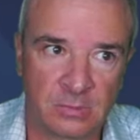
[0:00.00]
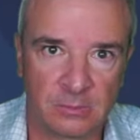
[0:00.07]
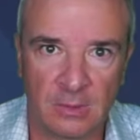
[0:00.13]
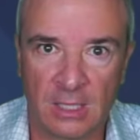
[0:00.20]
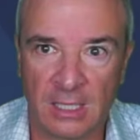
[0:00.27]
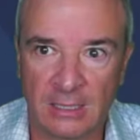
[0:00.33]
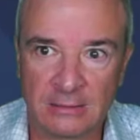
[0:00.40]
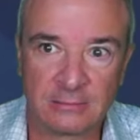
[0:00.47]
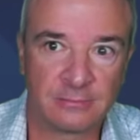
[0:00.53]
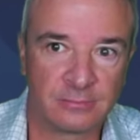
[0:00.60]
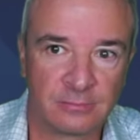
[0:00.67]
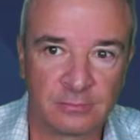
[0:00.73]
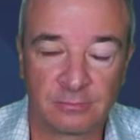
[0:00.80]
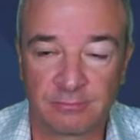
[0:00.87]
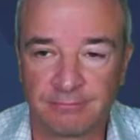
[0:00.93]
uh,
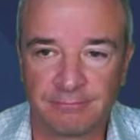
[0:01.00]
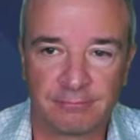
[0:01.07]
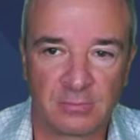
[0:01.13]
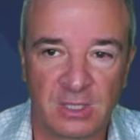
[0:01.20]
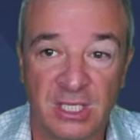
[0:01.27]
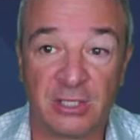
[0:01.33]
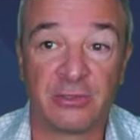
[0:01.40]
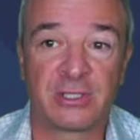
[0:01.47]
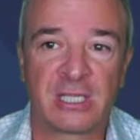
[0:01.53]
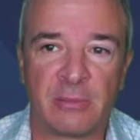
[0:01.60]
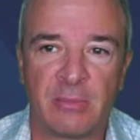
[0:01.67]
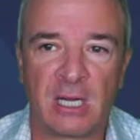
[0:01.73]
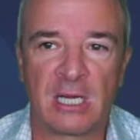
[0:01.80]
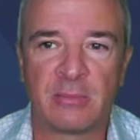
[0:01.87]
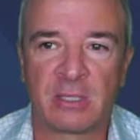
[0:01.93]
killed
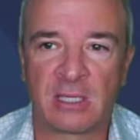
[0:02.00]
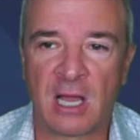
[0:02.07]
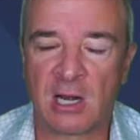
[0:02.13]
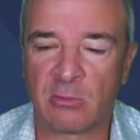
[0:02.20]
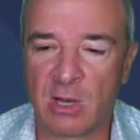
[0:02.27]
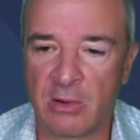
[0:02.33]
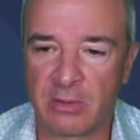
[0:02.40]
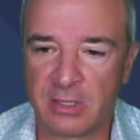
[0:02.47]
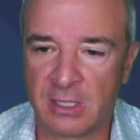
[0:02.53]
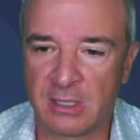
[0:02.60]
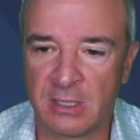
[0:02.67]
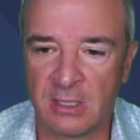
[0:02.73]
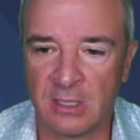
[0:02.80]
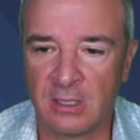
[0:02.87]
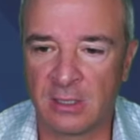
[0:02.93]
somebody but got away with
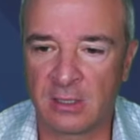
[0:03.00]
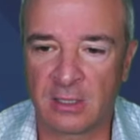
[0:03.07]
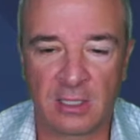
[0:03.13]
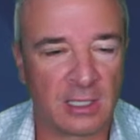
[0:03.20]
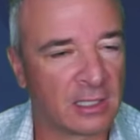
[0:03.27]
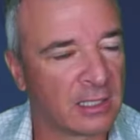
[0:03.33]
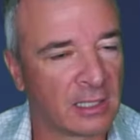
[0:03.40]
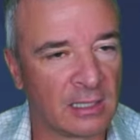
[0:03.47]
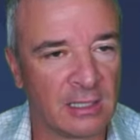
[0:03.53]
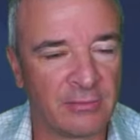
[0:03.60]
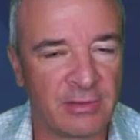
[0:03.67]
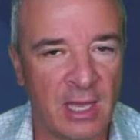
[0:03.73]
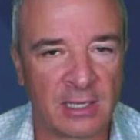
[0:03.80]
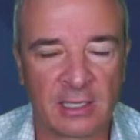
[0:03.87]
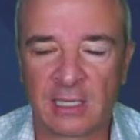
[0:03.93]
it? Uh, gotta love
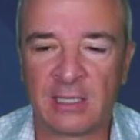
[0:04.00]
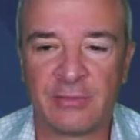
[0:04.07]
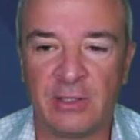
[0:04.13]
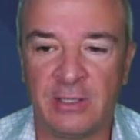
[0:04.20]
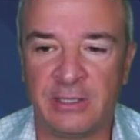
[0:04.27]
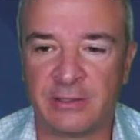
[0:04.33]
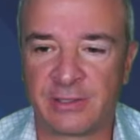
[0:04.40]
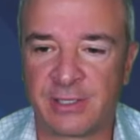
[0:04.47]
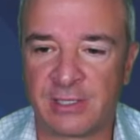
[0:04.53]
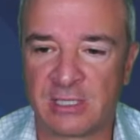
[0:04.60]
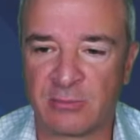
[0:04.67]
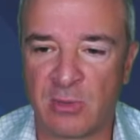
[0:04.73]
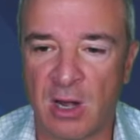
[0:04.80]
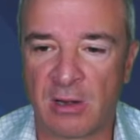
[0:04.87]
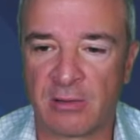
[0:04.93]
that. Gotta love the legal
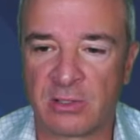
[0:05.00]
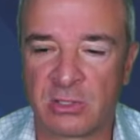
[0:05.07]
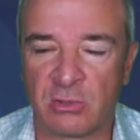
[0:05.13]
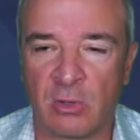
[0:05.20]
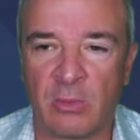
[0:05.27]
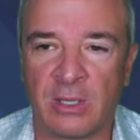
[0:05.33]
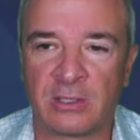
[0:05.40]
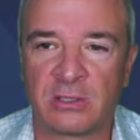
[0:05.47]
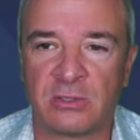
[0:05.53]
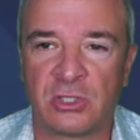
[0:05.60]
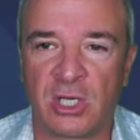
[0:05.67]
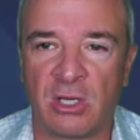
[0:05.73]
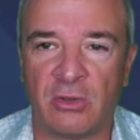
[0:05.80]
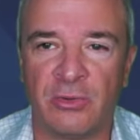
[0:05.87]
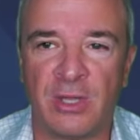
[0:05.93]
system. Margaret Stewart went to
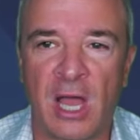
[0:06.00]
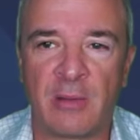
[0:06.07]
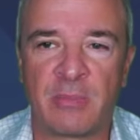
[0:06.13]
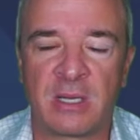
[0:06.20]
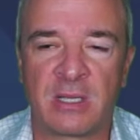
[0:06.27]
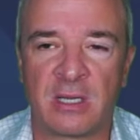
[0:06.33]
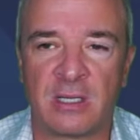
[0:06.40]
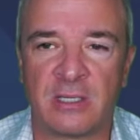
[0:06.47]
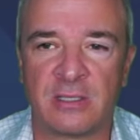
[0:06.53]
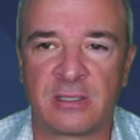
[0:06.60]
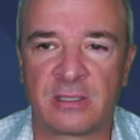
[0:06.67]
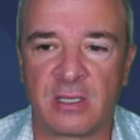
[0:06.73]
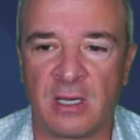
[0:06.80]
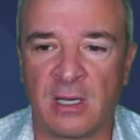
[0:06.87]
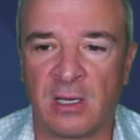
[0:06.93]
jail not
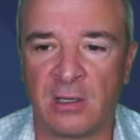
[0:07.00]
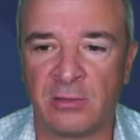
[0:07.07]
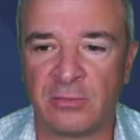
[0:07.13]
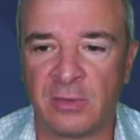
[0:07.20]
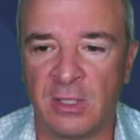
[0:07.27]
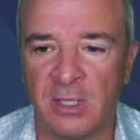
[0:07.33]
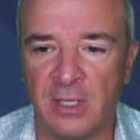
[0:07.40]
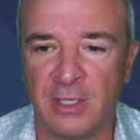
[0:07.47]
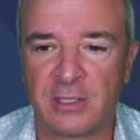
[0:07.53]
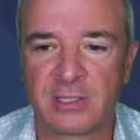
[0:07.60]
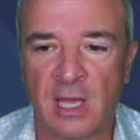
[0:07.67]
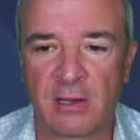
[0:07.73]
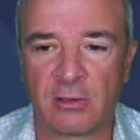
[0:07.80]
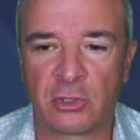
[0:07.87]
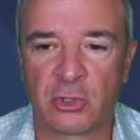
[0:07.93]
because of
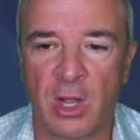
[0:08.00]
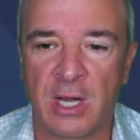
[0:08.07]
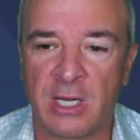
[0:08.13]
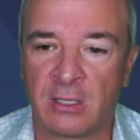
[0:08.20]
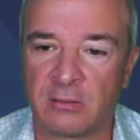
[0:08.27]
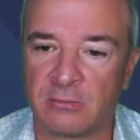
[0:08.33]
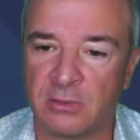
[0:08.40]
insider trading. You